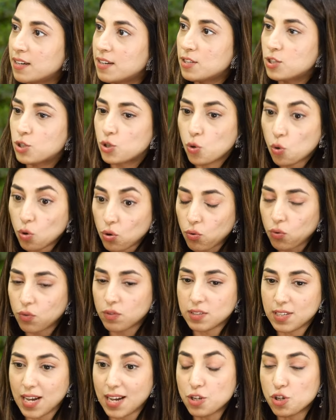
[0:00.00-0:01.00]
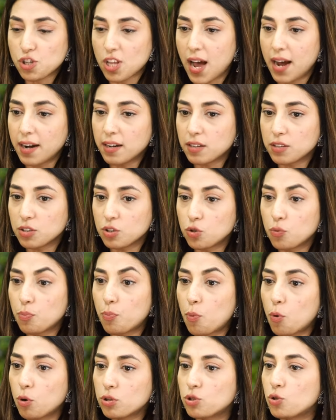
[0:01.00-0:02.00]
So such that you
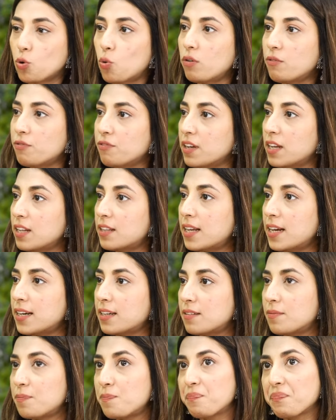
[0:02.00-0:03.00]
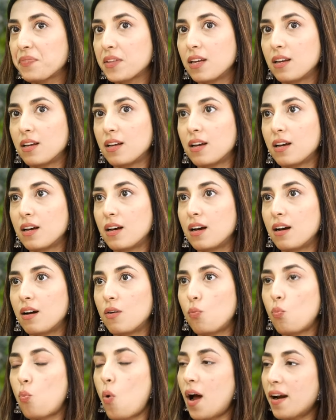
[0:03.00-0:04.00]
both don't feel that
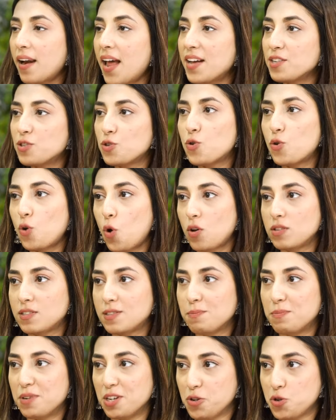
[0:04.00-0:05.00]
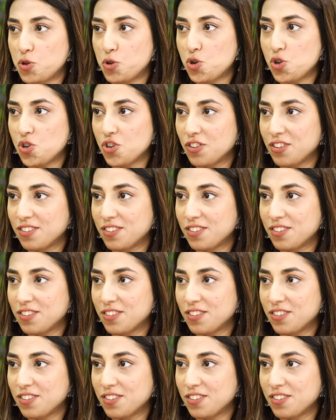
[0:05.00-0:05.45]
one has to cross the bridge,